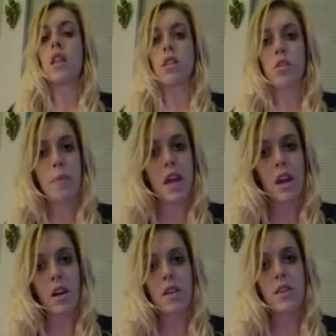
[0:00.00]

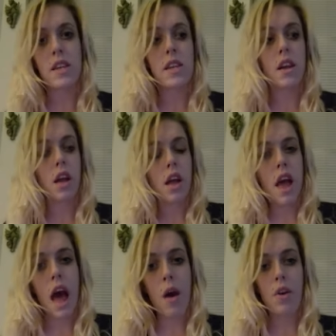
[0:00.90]
speakers and
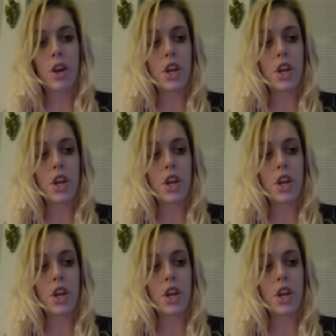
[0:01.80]
how to